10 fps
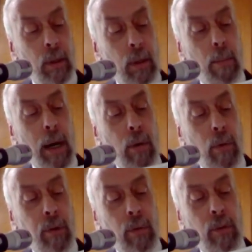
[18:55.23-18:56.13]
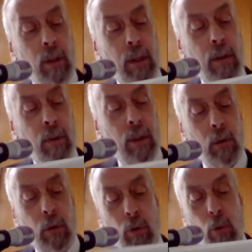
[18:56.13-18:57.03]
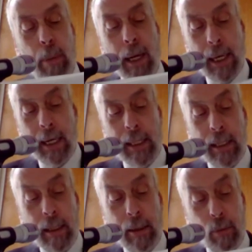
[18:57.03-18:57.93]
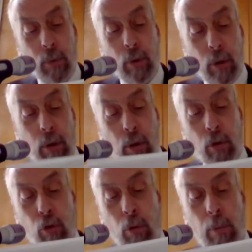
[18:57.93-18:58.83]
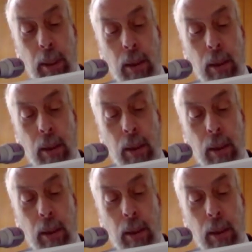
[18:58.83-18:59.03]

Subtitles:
mouth of the river, according to Pahalina, should be